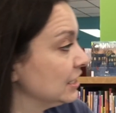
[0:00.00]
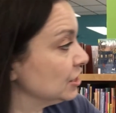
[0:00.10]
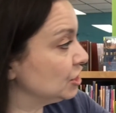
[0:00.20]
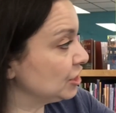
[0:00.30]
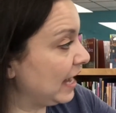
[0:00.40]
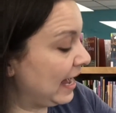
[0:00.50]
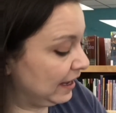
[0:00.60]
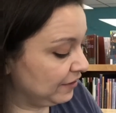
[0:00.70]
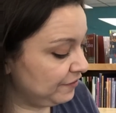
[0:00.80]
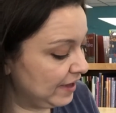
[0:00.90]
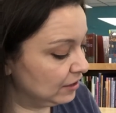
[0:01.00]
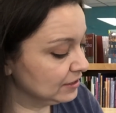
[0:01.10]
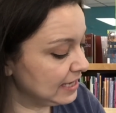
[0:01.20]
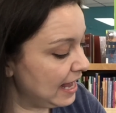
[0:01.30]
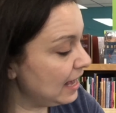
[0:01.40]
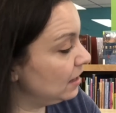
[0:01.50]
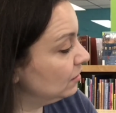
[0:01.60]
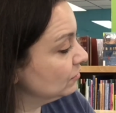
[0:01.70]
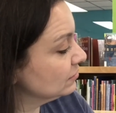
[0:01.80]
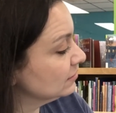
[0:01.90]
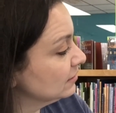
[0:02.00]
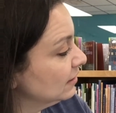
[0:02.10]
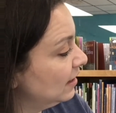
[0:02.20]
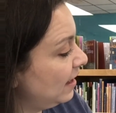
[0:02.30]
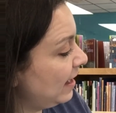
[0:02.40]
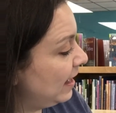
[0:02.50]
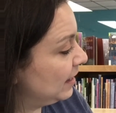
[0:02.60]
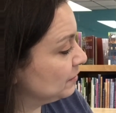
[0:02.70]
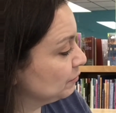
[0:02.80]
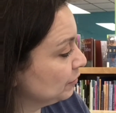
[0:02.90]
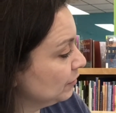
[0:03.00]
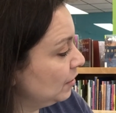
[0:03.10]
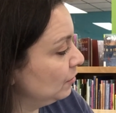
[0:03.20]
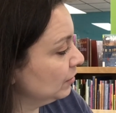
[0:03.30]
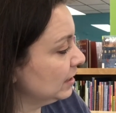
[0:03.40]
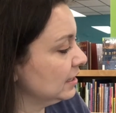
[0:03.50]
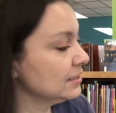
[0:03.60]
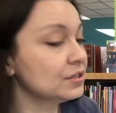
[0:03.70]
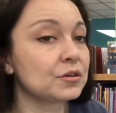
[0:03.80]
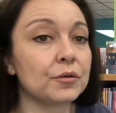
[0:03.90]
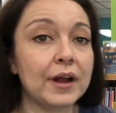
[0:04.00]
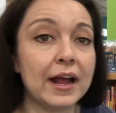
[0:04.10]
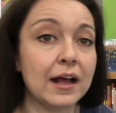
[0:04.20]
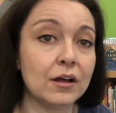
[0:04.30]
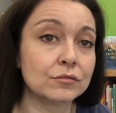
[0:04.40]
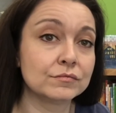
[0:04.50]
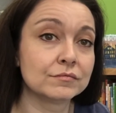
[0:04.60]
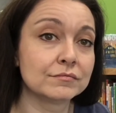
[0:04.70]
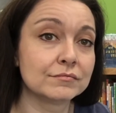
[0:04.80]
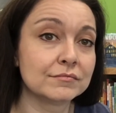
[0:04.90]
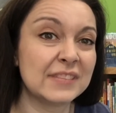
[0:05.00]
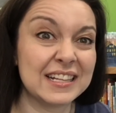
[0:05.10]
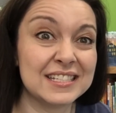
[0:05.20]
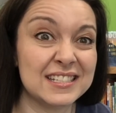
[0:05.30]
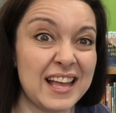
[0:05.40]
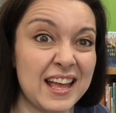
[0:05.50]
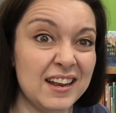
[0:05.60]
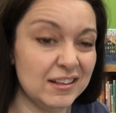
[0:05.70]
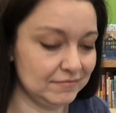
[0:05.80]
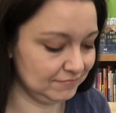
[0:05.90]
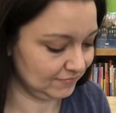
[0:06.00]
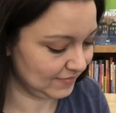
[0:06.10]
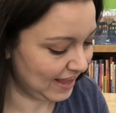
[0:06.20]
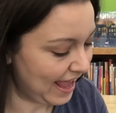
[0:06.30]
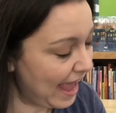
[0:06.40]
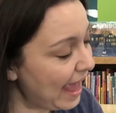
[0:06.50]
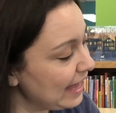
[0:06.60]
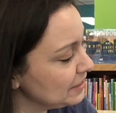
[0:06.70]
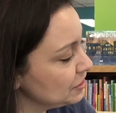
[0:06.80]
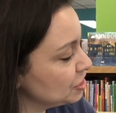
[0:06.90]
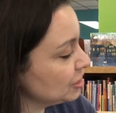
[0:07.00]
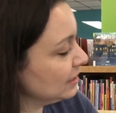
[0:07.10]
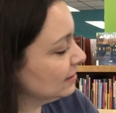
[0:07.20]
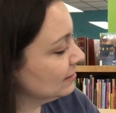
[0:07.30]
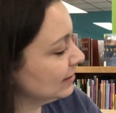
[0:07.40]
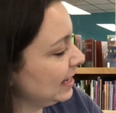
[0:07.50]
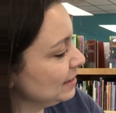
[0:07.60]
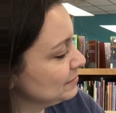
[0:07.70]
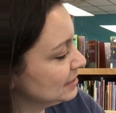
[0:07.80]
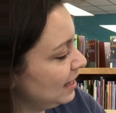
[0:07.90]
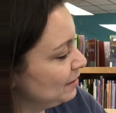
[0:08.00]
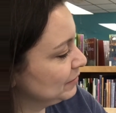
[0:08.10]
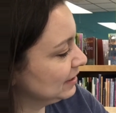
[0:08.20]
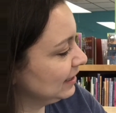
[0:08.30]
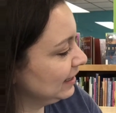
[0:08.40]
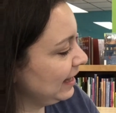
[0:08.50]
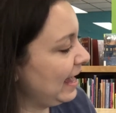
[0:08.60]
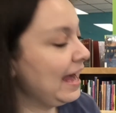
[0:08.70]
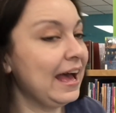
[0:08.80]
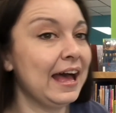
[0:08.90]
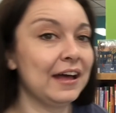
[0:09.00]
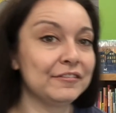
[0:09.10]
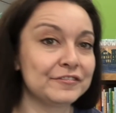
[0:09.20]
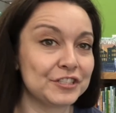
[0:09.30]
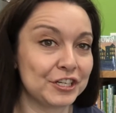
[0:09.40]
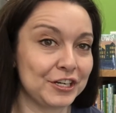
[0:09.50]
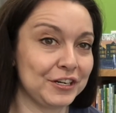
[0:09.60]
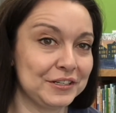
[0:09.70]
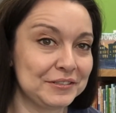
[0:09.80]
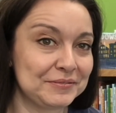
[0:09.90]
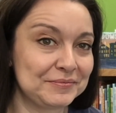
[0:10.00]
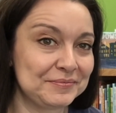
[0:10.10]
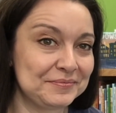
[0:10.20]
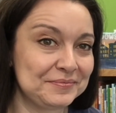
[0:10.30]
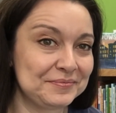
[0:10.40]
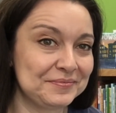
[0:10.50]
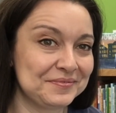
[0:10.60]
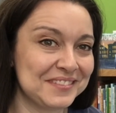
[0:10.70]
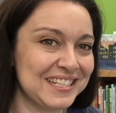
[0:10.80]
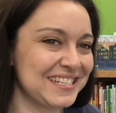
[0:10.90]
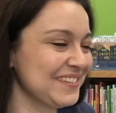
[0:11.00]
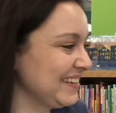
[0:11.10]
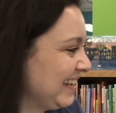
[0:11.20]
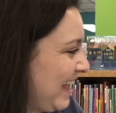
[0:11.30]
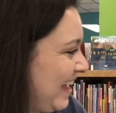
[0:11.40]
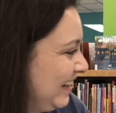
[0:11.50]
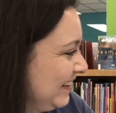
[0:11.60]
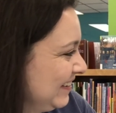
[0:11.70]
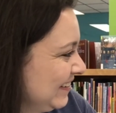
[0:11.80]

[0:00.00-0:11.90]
Jack fell down and broke his crown. That's his head. And Jill came tumbling after. Let's do it again.